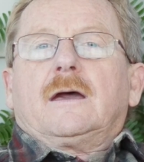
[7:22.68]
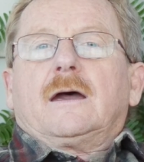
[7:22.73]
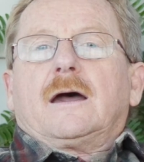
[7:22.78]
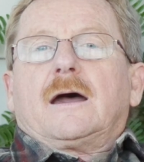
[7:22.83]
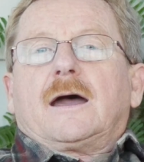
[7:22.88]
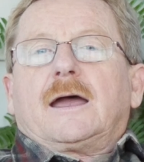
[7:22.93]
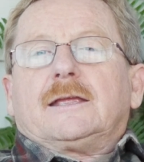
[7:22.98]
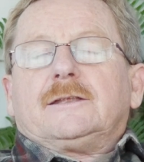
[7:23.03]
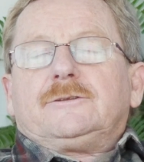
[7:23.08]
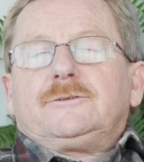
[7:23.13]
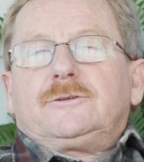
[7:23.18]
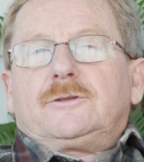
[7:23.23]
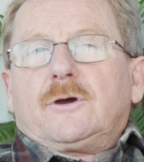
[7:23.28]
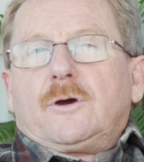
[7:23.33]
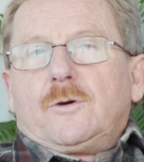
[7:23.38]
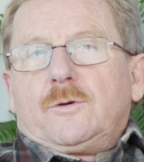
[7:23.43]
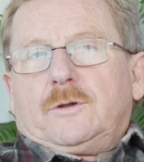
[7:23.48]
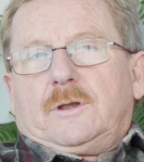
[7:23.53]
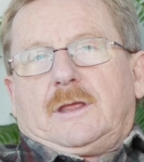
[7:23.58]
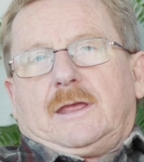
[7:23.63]
I
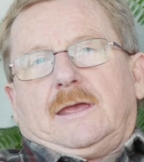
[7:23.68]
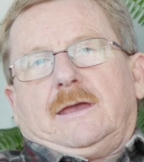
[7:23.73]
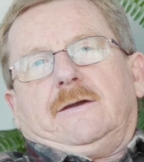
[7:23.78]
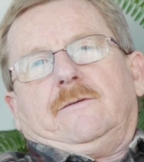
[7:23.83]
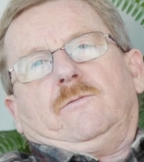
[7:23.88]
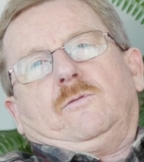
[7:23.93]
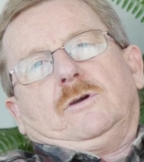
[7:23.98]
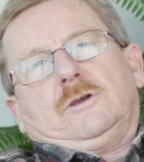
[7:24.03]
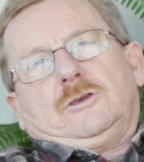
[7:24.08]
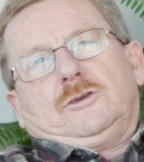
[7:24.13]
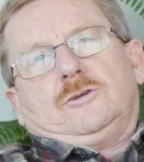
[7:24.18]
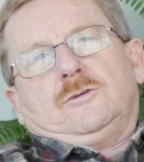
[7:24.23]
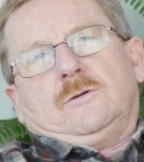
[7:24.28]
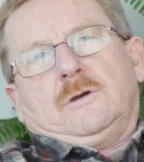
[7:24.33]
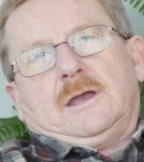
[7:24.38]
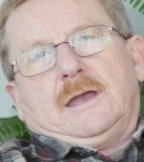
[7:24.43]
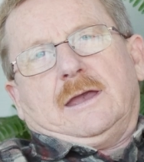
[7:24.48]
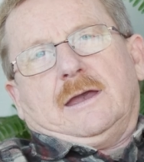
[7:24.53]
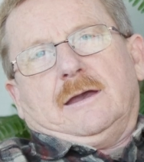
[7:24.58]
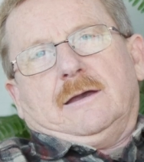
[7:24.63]
don't have what you
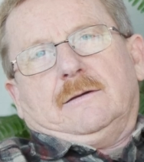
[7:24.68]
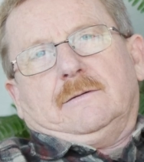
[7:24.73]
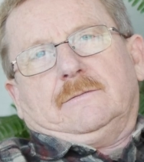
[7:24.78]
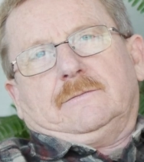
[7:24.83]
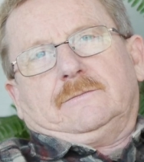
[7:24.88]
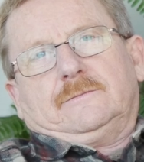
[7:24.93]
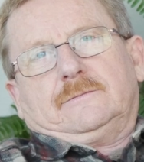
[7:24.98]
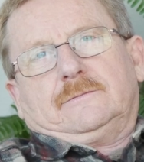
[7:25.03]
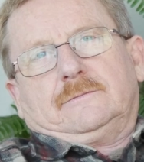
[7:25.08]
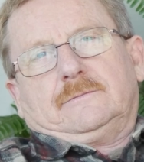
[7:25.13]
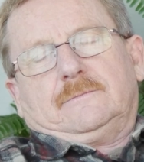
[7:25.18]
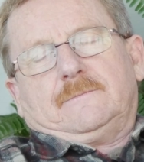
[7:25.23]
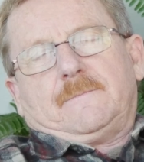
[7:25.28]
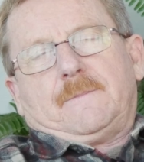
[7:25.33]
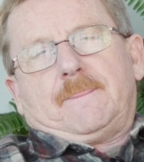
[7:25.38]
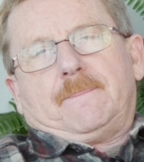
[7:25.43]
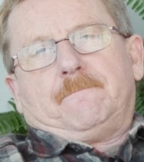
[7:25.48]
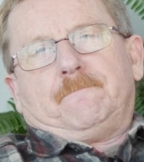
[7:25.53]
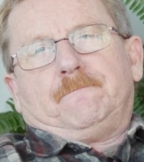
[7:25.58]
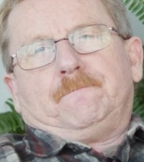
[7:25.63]
have.
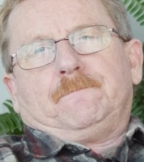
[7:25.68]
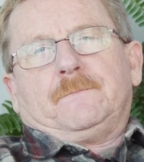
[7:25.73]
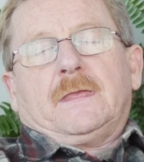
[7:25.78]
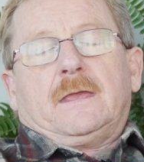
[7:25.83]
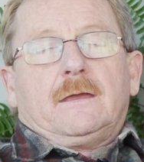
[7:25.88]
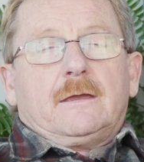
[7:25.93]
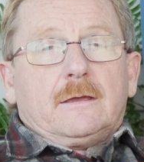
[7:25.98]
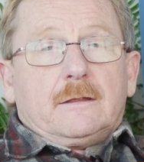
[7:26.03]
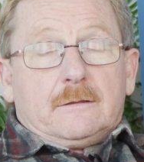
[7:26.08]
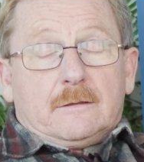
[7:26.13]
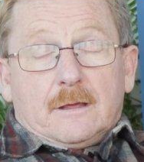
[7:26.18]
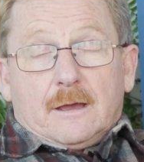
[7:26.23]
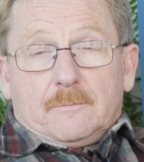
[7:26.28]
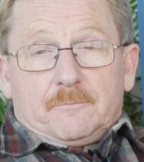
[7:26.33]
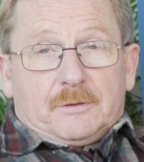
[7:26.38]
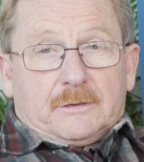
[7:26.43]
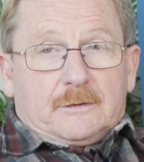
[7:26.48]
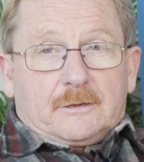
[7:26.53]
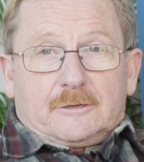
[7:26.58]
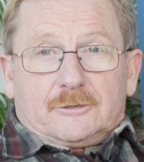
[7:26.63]
Not
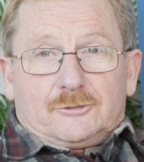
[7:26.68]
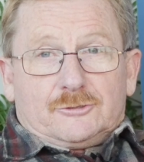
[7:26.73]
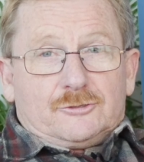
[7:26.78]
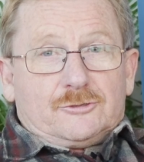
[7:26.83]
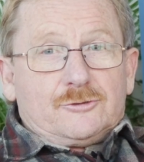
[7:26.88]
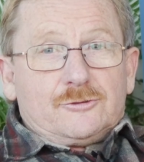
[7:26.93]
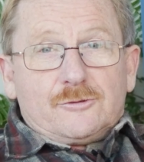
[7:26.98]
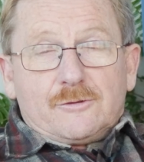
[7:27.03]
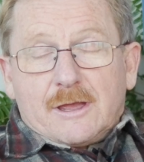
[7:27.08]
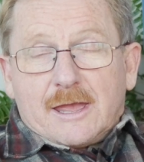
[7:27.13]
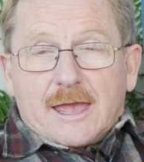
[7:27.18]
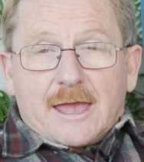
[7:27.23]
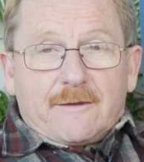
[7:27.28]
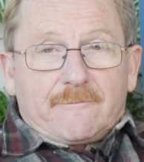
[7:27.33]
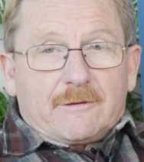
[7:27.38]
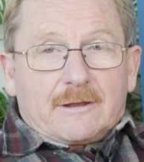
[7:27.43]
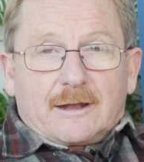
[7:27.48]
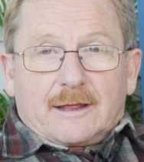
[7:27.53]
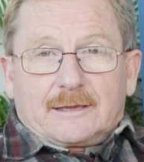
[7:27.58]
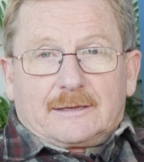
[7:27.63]
because you have
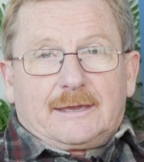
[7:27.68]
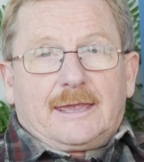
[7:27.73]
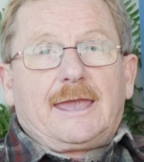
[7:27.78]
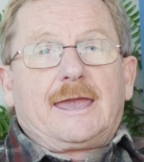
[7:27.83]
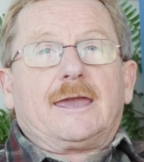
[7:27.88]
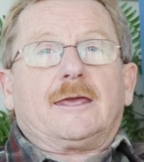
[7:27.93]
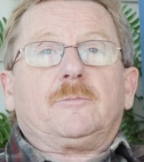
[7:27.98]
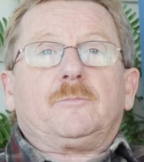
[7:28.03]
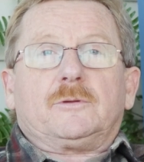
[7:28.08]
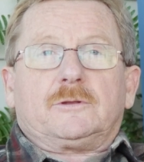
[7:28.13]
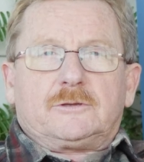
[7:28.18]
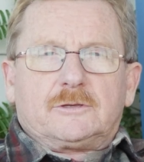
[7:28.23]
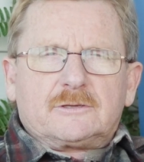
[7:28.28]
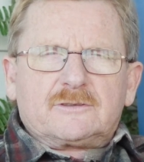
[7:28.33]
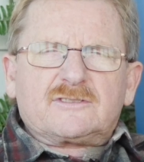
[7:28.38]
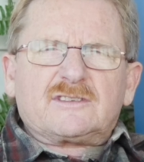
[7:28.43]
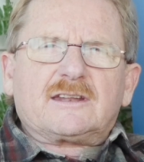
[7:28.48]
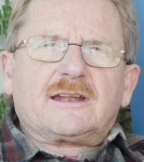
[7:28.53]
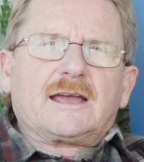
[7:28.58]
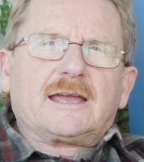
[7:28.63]
it, I can't, but
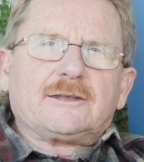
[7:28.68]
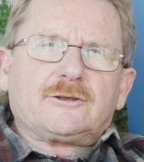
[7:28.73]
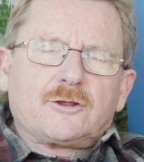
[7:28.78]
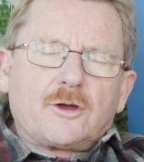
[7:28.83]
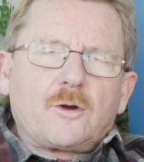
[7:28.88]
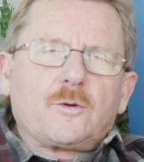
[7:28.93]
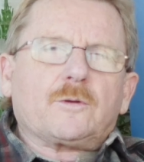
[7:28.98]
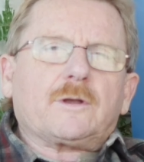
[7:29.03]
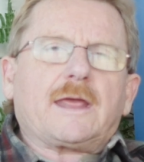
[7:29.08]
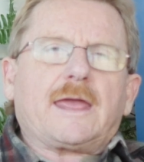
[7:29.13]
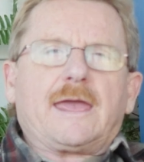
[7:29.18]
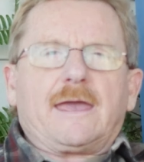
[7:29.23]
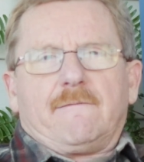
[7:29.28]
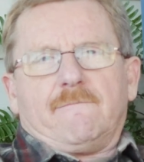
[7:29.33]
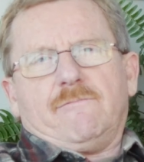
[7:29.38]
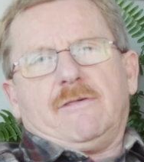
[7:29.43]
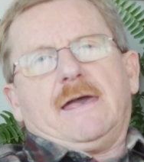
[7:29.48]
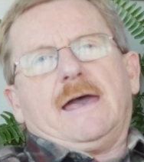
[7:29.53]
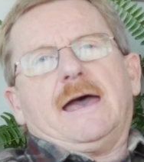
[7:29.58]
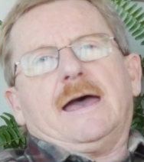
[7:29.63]
just that I don't have
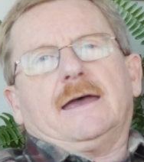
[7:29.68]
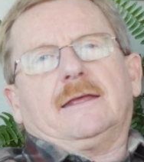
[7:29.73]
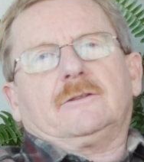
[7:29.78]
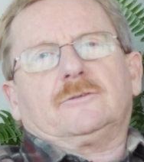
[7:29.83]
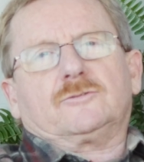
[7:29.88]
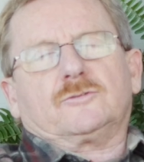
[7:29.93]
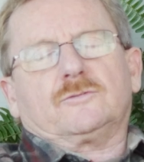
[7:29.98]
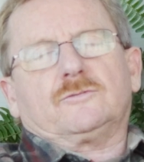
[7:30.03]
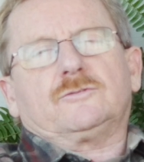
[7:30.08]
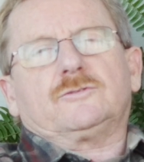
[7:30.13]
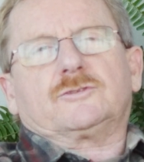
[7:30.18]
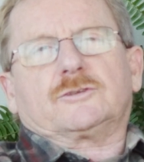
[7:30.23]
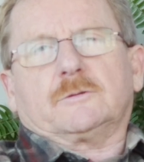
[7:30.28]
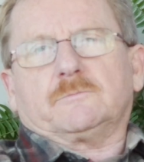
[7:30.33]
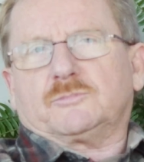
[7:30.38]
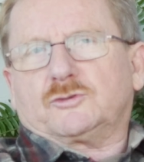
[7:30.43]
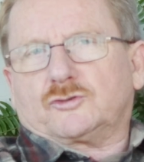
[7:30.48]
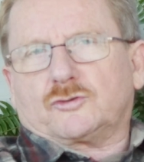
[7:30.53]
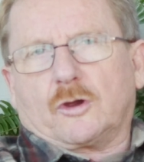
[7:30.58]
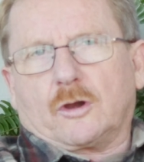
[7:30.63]
that. So there's some
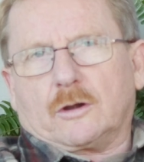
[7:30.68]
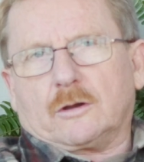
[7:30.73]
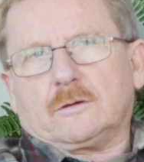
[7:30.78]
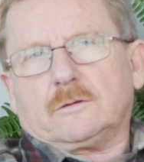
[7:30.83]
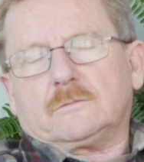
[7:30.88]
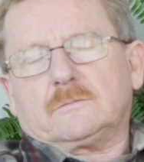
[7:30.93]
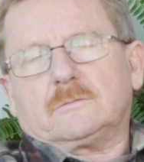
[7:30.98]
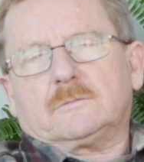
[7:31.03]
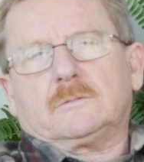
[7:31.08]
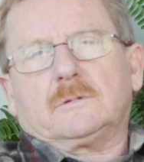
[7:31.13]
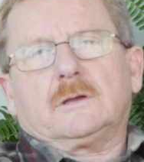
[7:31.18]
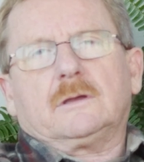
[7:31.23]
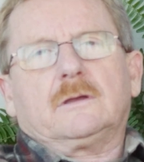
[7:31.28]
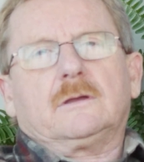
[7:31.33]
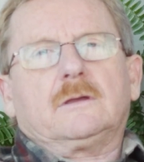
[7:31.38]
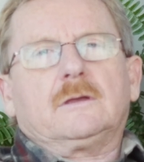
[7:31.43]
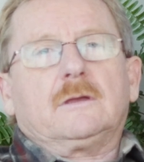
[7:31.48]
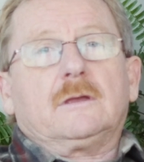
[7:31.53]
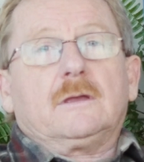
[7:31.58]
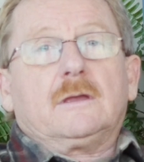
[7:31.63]
sorrow,
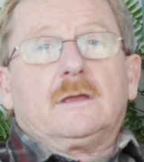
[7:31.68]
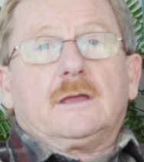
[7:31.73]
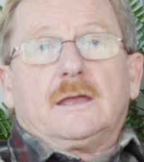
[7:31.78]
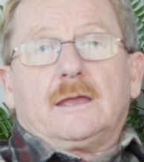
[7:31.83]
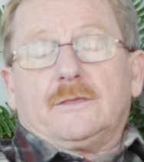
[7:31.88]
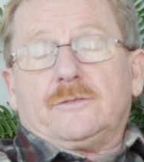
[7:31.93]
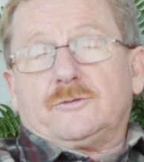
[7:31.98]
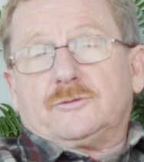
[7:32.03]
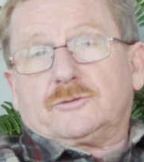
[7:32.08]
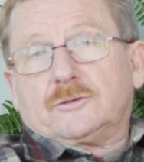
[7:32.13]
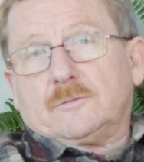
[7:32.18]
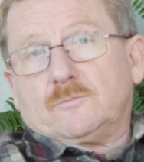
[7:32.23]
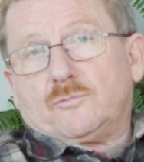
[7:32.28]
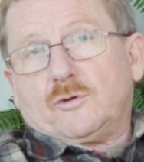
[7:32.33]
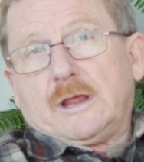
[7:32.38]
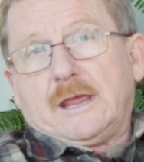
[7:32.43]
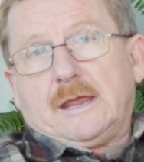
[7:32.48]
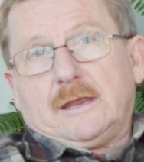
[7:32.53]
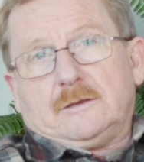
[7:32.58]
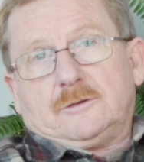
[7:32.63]
and there's some
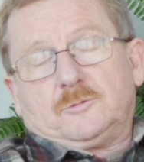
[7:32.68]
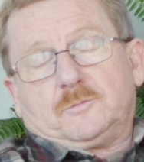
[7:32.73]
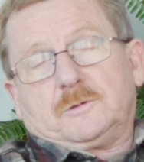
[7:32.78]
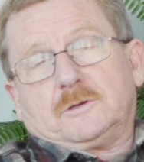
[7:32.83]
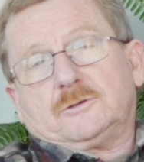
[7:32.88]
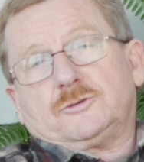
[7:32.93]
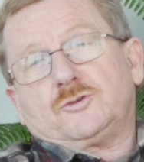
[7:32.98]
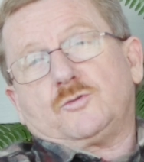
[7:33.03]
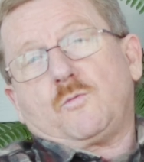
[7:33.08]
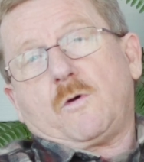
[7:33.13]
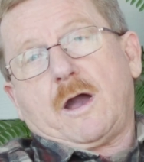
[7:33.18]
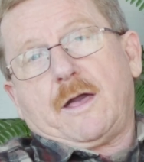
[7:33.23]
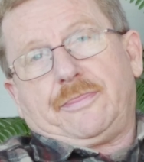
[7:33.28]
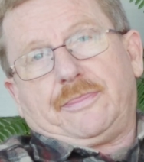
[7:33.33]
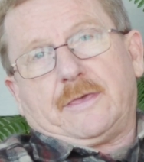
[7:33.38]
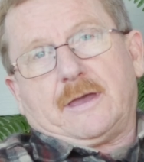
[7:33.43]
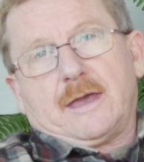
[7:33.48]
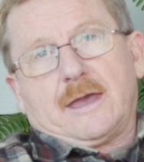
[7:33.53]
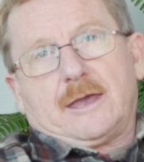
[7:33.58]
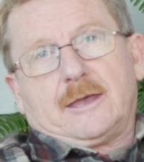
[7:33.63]
rage, because you want
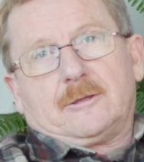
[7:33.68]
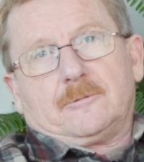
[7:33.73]
that.